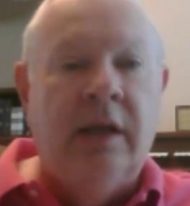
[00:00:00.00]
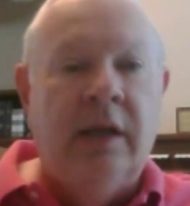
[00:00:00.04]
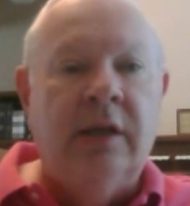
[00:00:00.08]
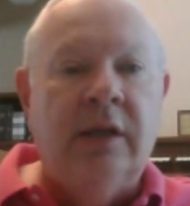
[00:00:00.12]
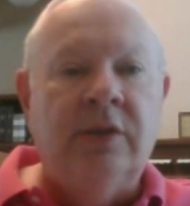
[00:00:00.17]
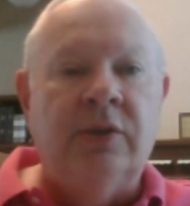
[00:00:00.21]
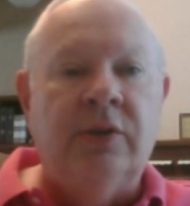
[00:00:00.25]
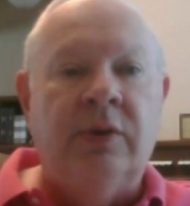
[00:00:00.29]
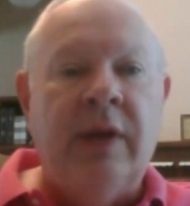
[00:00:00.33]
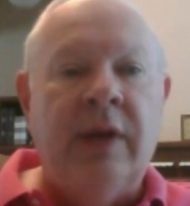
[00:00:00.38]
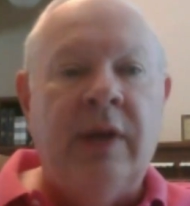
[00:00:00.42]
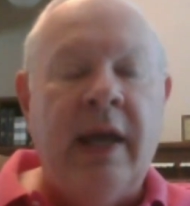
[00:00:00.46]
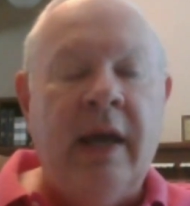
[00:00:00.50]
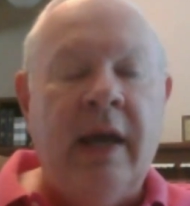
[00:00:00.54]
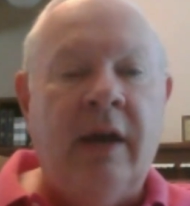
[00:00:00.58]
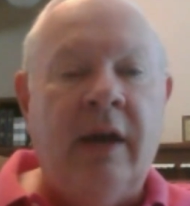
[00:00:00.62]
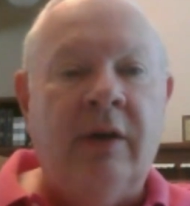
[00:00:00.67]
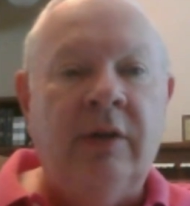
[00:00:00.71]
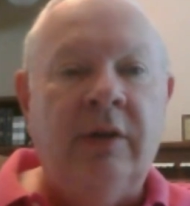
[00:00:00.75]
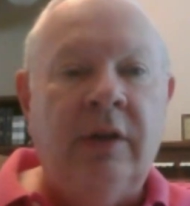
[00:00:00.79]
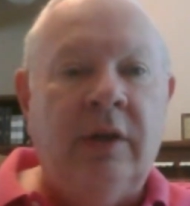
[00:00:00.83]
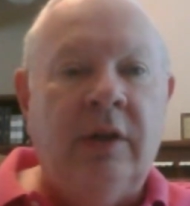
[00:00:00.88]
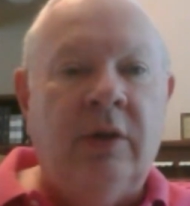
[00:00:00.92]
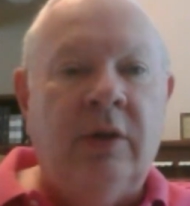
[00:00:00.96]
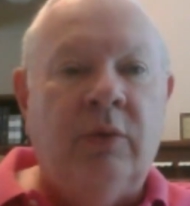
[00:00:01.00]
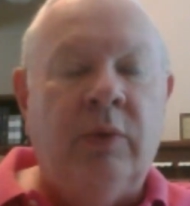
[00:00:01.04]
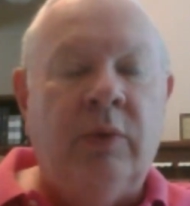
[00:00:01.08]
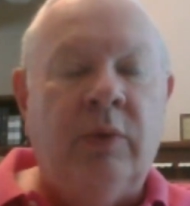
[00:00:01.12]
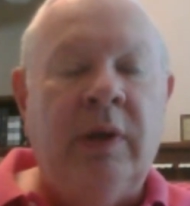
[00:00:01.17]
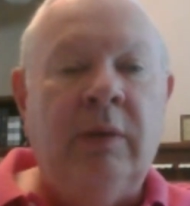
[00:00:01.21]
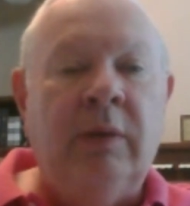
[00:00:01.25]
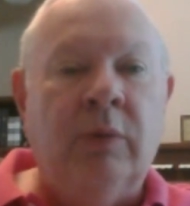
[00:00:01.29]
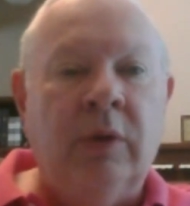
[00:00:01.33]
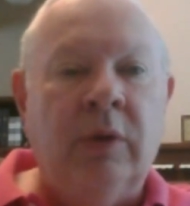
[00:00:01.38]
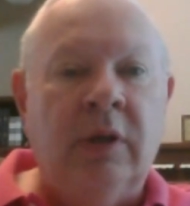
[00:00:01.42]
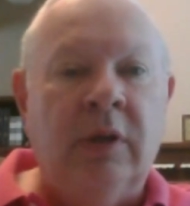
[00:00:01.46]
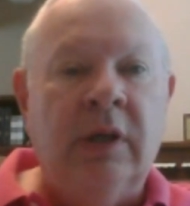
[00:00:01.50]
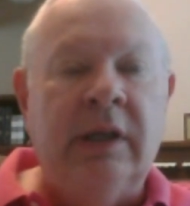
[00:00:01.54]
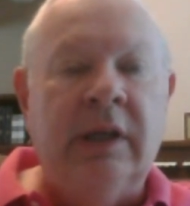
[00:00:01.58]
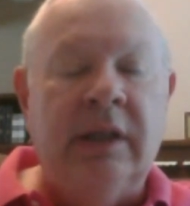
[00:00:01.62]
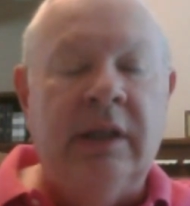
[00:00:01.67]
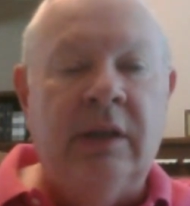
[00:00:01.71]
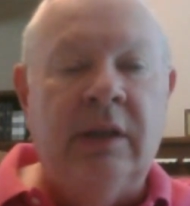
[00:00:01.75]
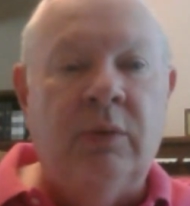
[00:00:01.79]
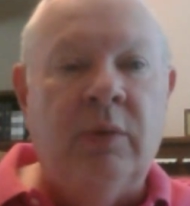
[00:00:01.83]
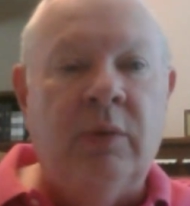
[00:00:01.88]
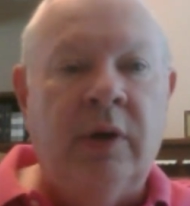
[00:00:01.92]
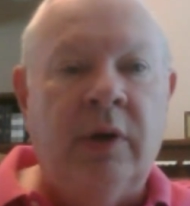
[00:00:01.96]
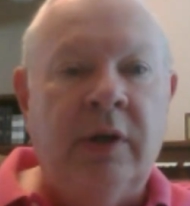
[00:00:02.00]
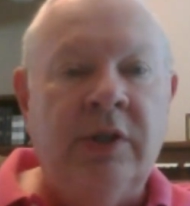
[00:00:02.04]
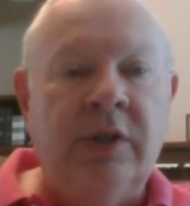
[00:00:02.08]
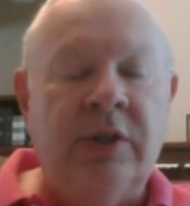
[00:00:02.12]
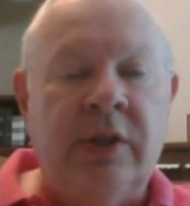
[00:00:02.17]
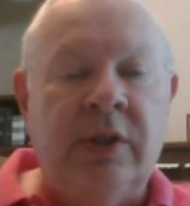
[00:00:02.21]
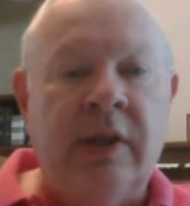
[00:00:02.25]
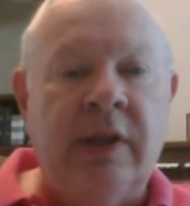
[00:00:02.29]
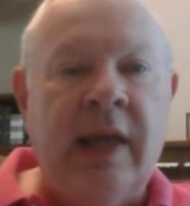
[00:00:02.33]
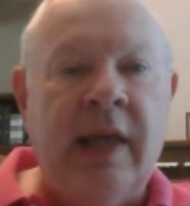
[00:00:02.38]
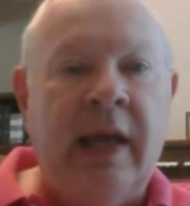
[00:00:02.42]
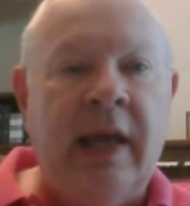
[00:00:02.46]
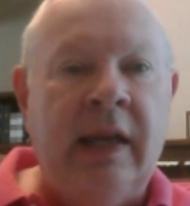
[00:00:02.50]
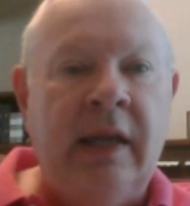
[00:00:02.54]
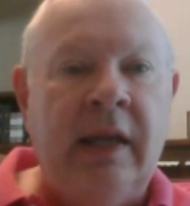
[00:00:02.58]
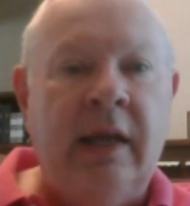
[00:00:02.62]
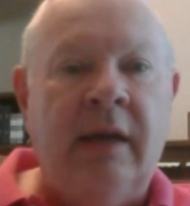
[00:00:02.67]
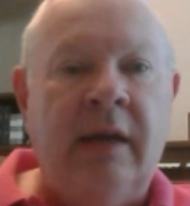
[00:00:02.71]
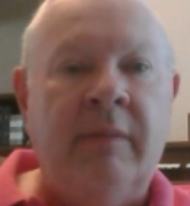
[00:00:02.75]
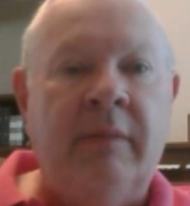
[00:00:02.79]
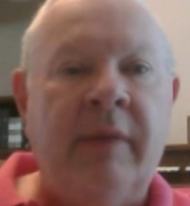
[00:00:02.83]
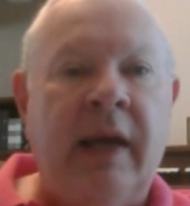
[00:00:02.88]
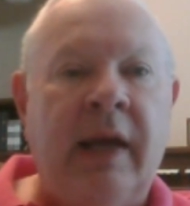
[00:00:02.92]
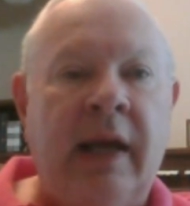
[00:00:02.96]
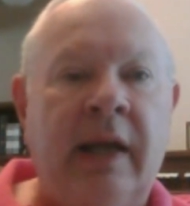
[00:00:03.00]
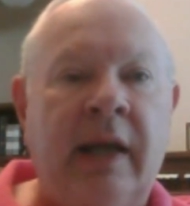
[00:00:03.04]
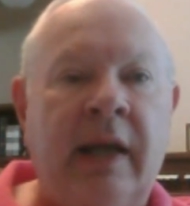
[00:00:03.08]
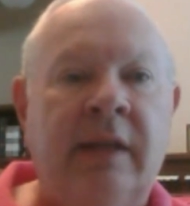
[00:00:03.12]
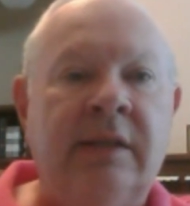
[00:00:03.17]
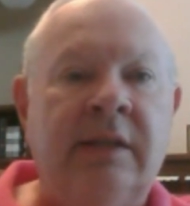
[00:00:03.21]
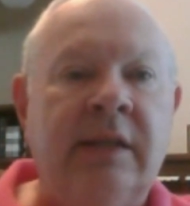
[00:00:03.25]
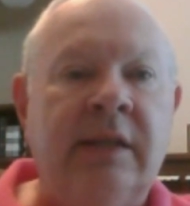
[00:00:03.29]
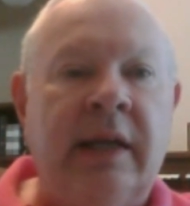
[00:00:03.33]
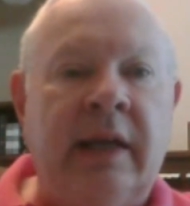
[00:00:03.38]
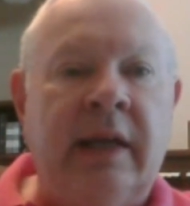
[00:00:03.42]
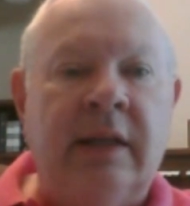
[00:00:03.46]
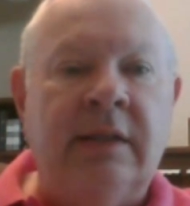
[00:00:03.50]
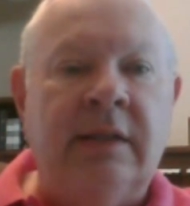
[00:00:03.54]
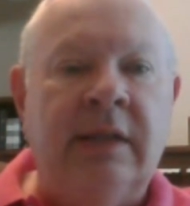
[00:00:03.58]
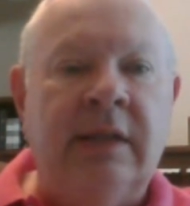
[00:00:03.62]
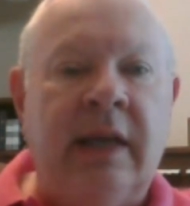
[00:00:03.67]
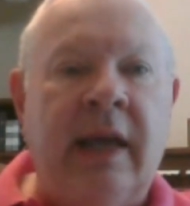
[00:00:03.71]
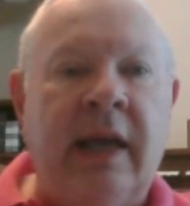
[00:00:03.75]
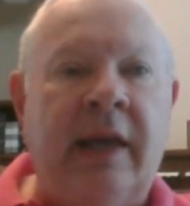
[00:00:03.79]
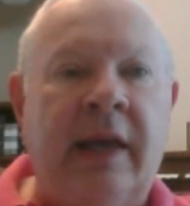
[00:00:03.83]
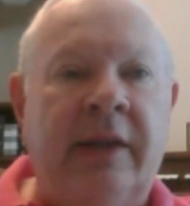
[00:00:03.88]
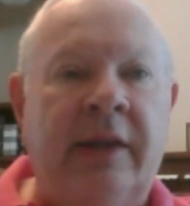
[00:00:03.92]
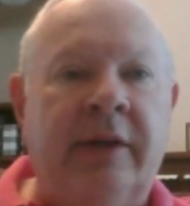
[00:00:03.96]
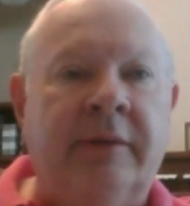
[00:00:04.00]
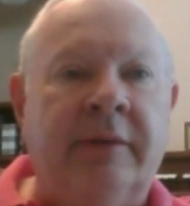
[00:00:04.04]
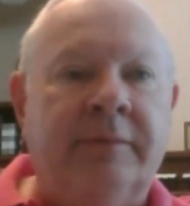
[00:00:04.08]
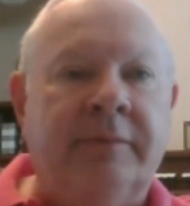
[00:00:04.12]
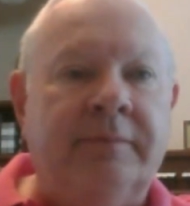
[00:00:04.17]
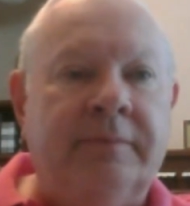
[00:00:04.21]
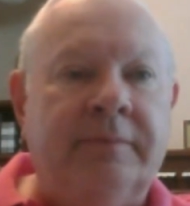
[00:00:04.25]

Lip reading: So now, we will look at the words to that hymn and sing it together.